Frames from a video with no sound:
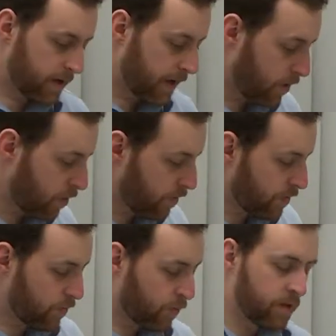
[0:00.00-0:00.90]
Now,
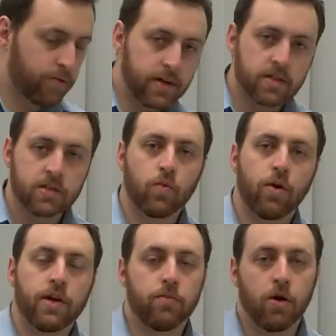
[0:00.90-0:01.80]
one of the reasons
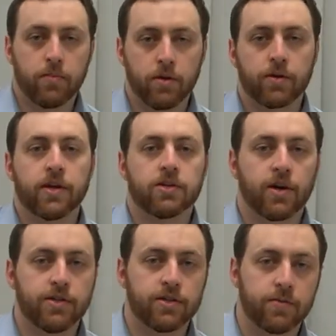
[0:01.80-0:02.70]
why you might be looking at
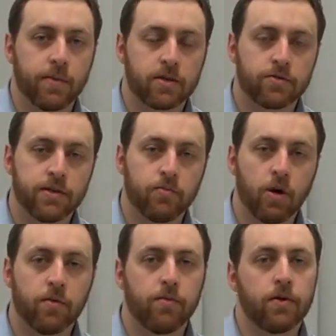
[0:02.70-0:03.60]
changing your battery
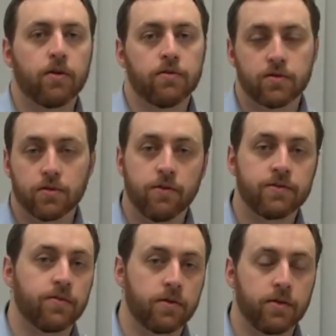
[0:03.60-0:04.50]
might be because
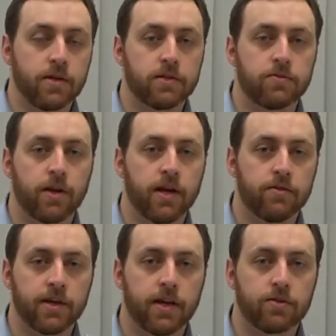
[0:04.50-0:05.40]
of something being
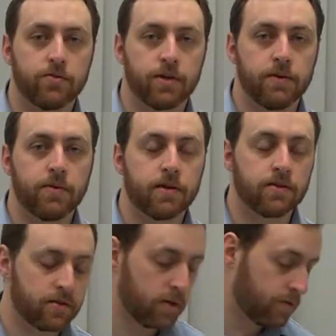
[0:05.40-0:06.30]
displayed on the actual keypad
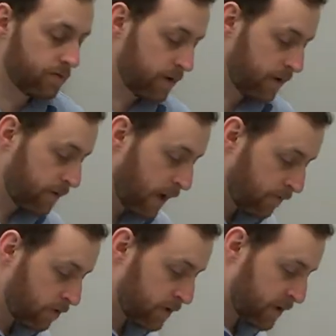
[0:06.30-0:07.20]
itself. If you
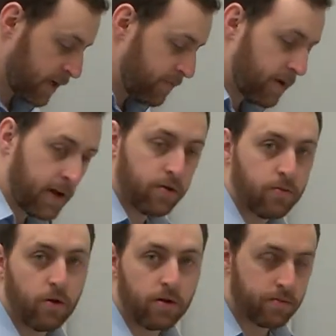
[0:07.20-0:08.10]
have a look at the keypad,
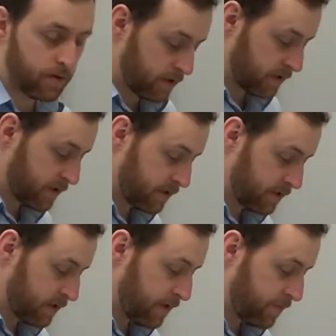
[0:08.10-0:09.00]
or this
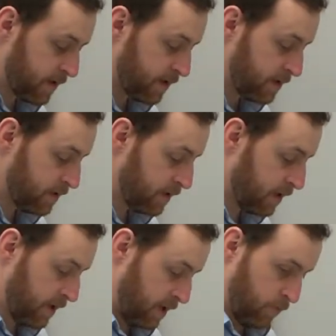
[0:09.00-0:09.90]
keypad here,
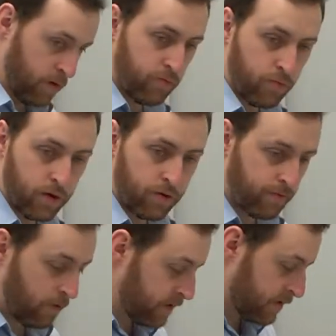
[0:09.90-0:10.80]
what you'll
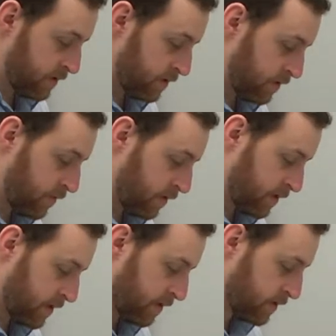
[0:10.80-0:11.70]
find is you've
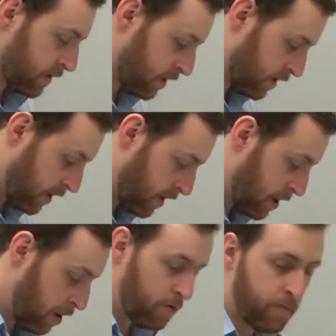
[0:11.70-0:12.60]
got this
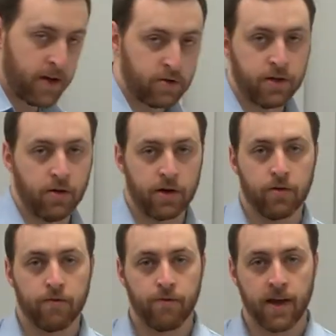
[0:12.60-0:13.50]
low battery
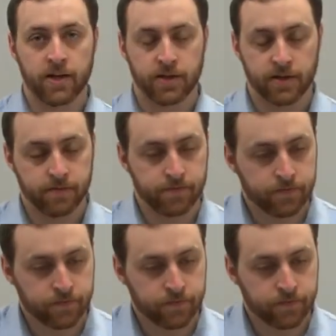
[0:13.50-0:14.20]
icon flashing.